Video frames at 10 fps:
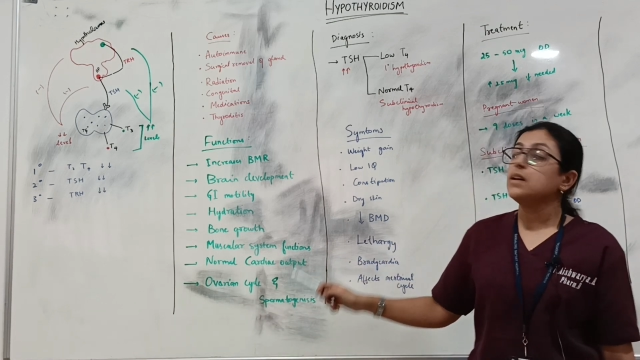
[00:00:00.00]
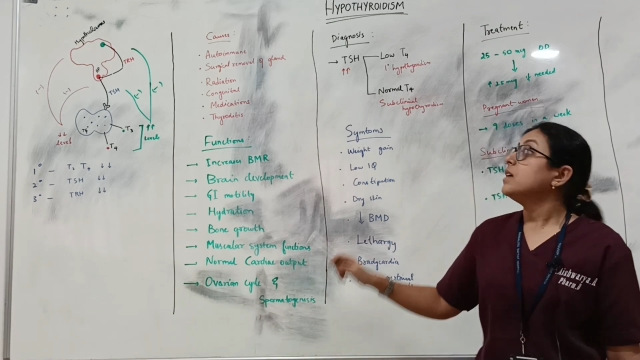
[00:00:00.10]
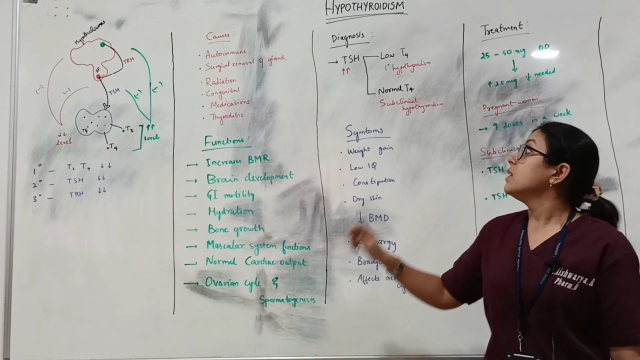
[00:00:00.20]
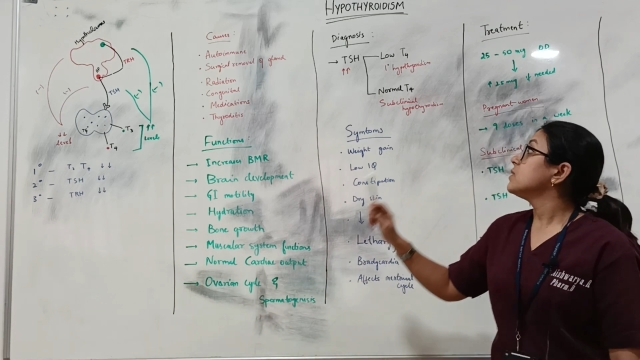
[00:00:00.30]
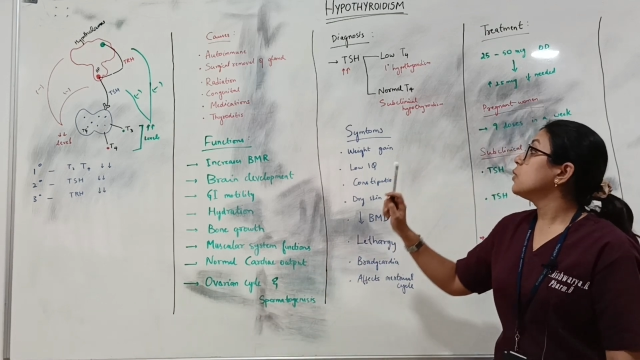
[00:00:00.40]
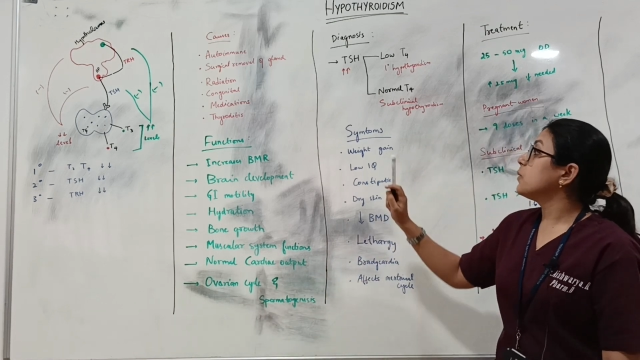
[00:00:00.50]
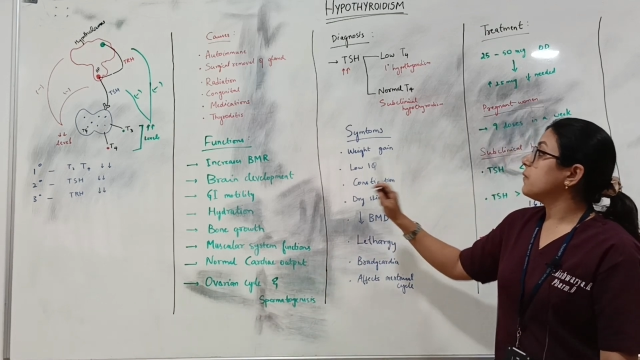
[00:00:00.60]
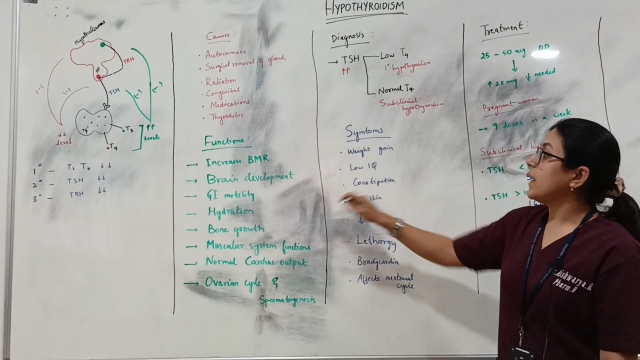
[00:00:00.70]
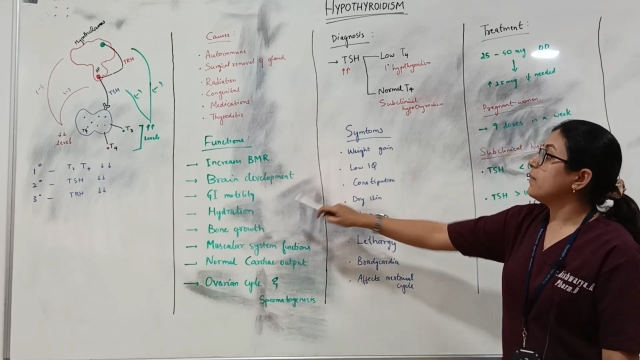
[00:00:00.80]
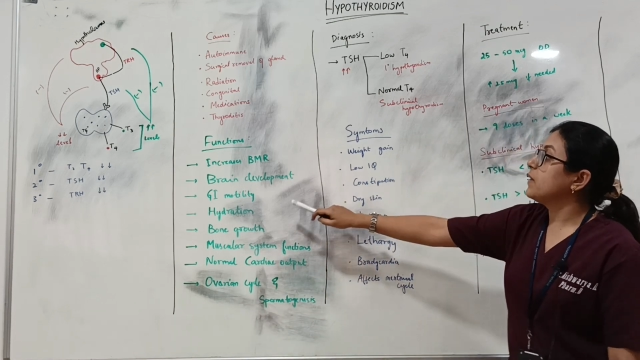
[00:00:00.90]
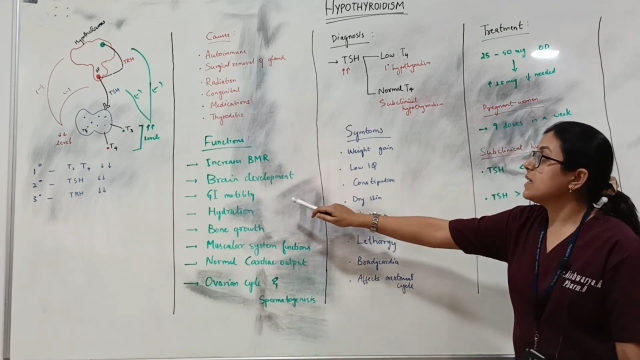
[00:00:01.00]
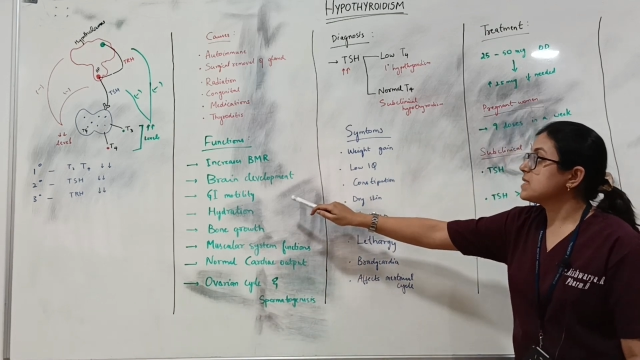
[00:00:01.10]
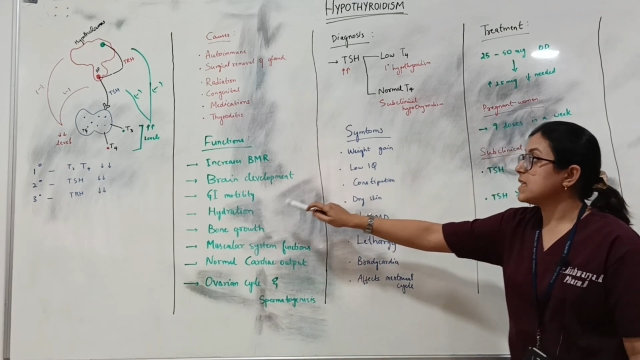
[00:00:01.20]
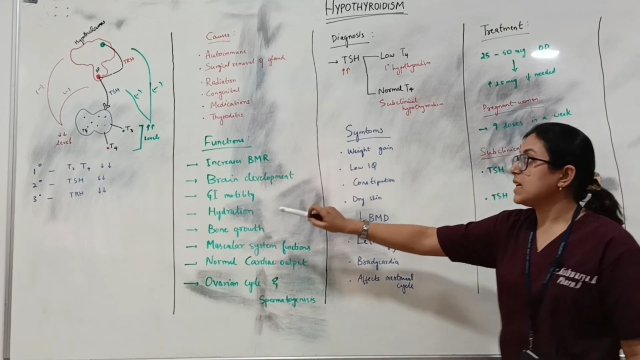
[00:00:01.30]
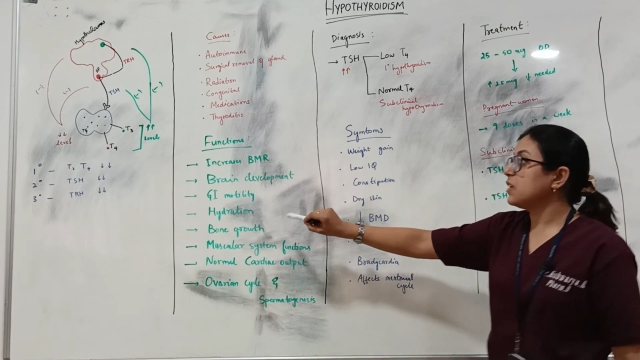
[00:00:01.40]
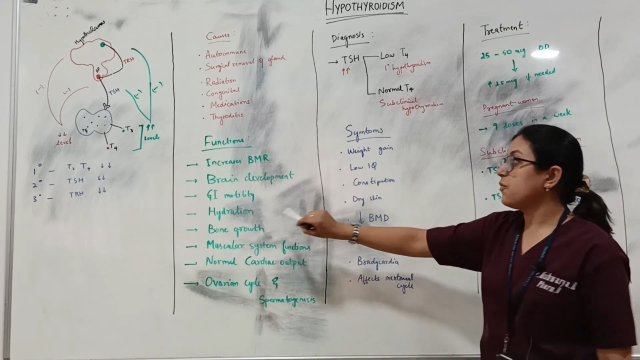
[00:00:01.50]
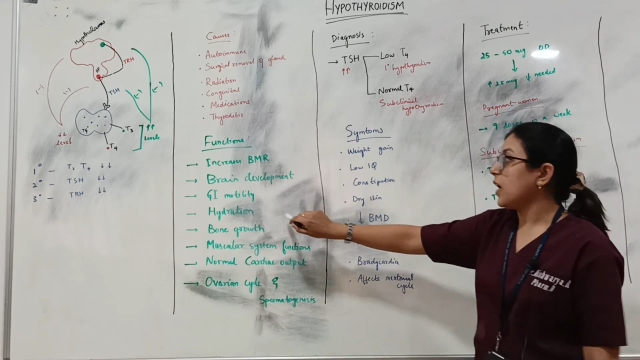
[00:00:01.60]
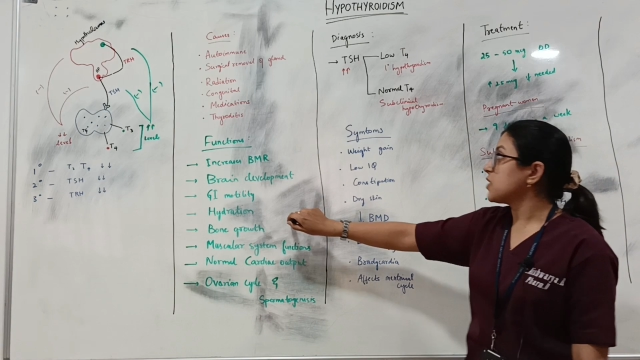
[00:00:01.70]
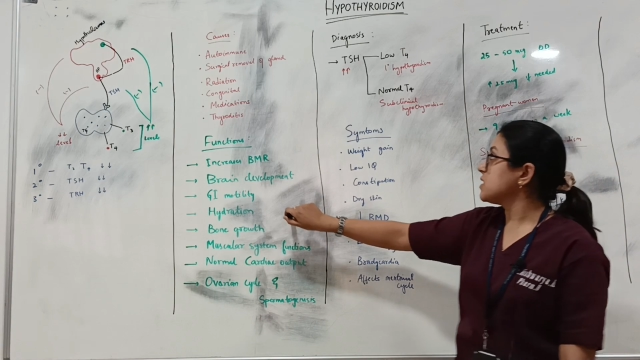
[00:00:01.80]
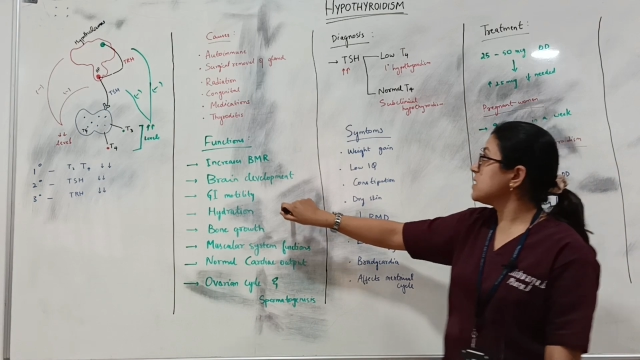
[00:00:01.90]
So when we see the
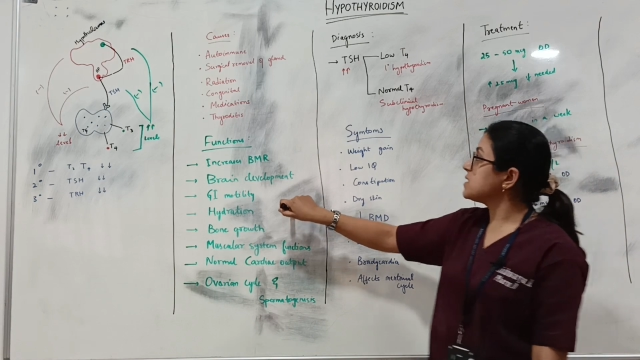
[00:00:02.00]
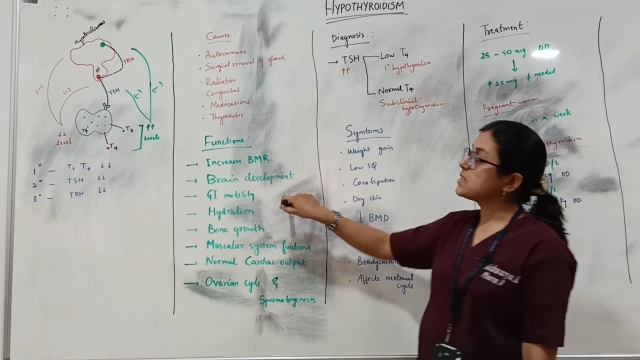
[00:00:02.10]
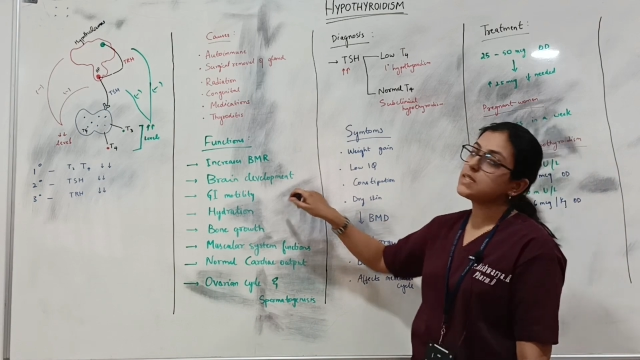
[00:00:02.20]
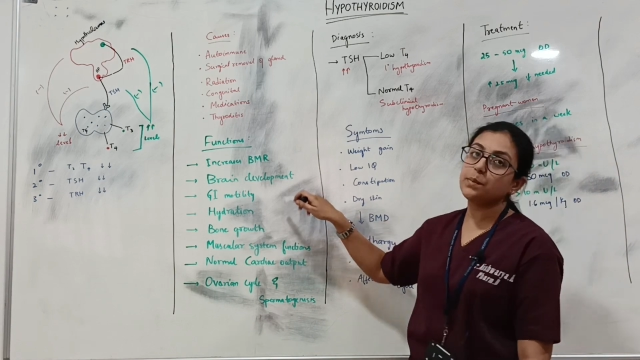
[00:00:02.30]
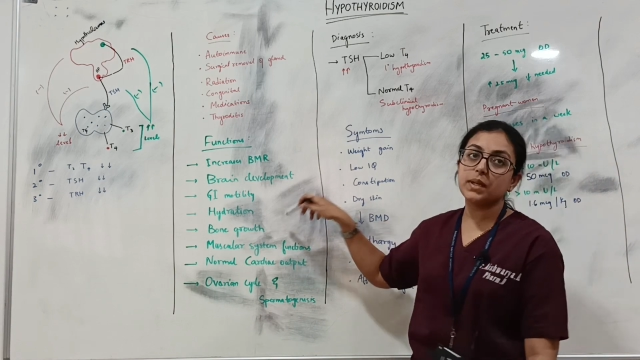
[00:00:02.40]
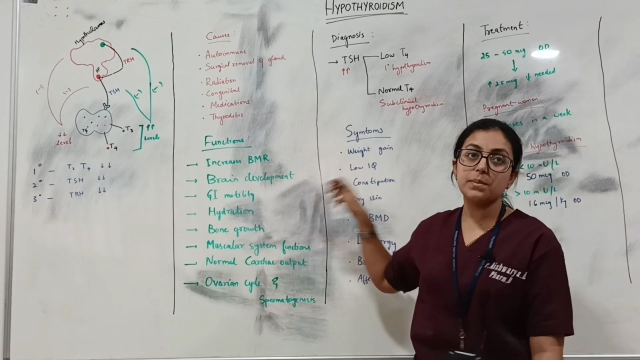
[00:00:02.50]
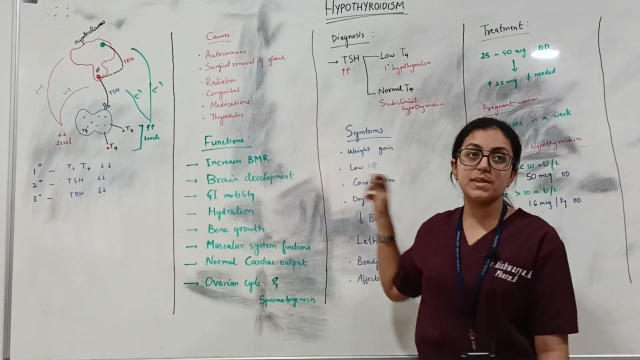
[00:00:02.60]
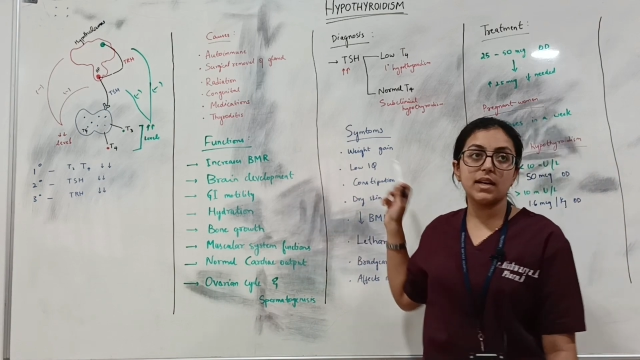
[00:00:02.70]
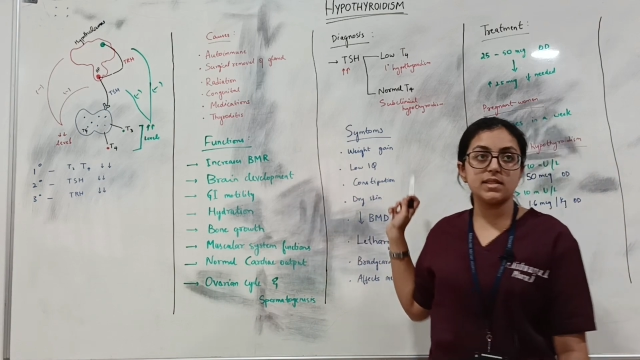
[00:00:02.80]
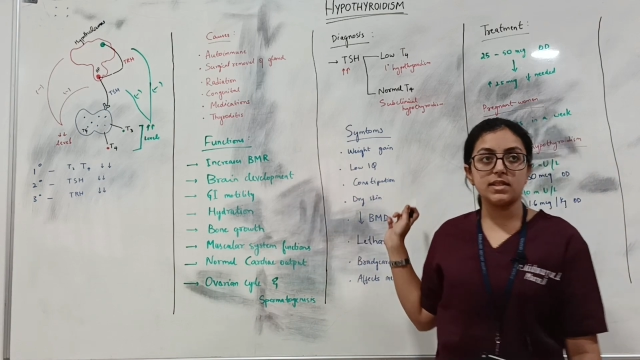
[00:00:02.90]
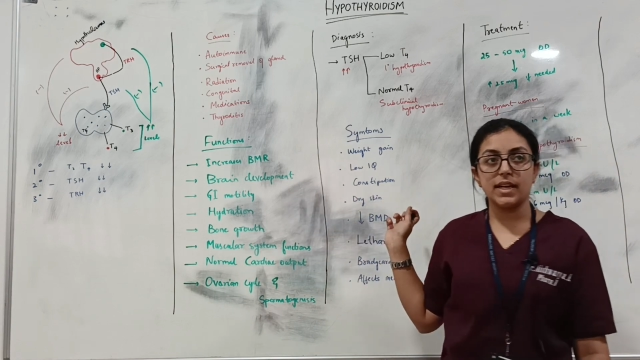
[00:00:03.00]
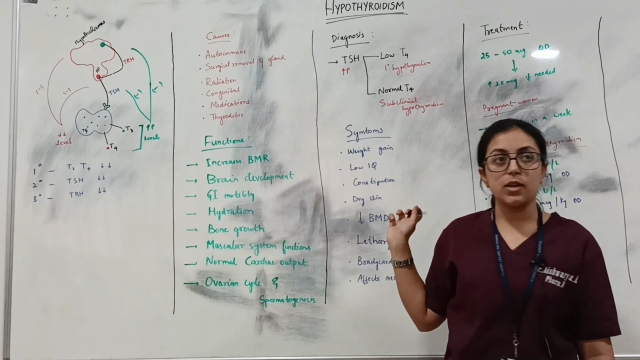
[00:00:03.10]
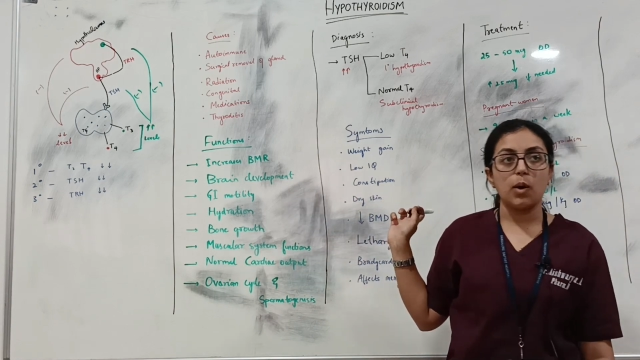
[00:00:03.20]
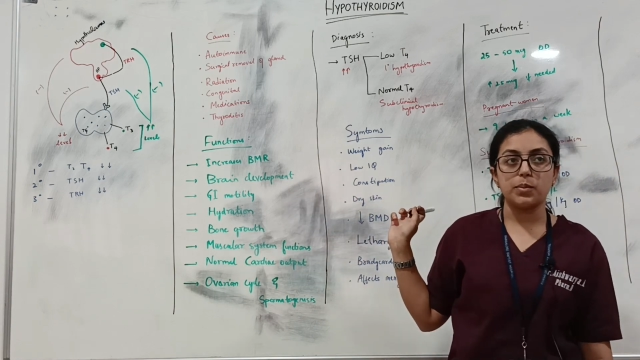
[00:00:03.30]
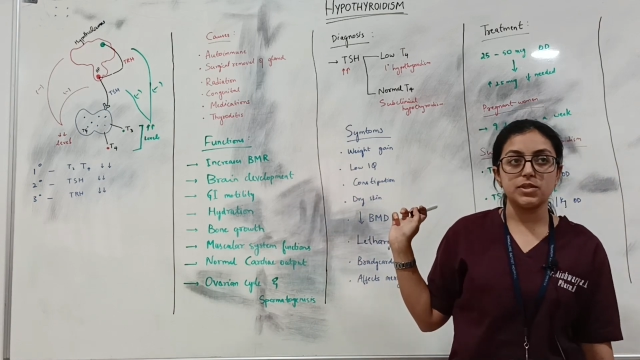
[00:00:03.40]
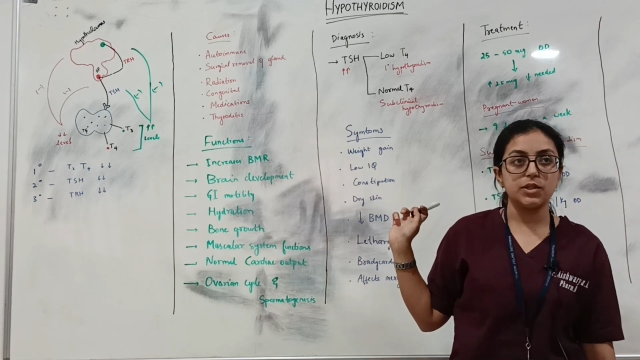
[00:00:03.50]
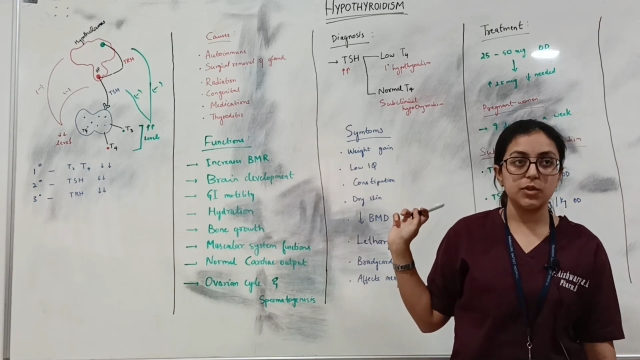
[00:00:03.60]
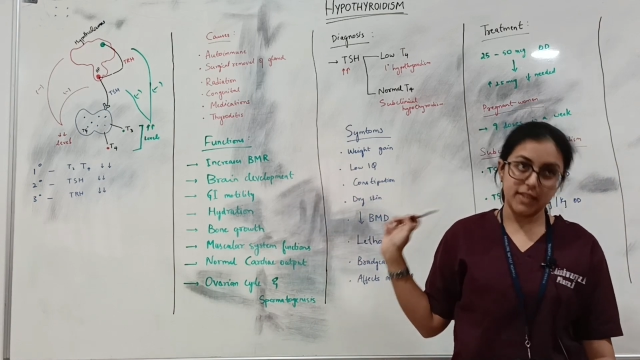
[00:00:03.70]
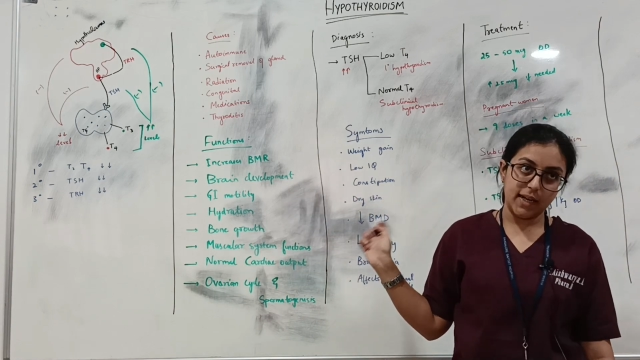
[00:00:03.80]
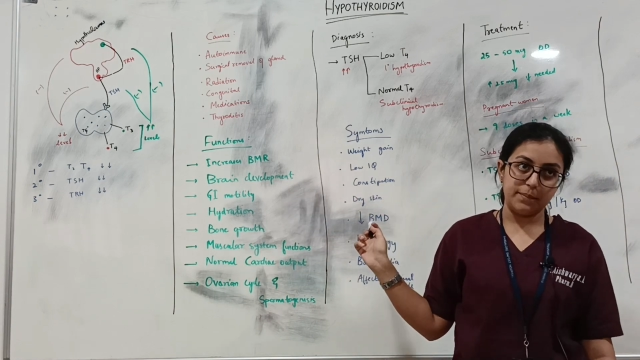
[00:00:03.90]
functions, symptoms are straight opposite to
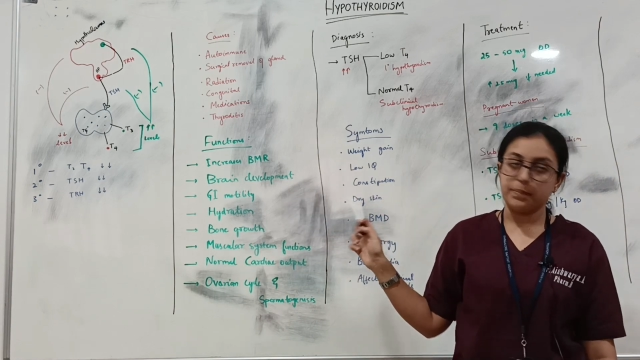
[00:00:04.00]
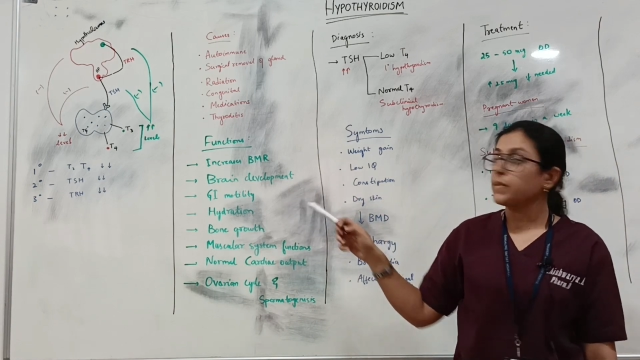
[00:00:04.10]
that.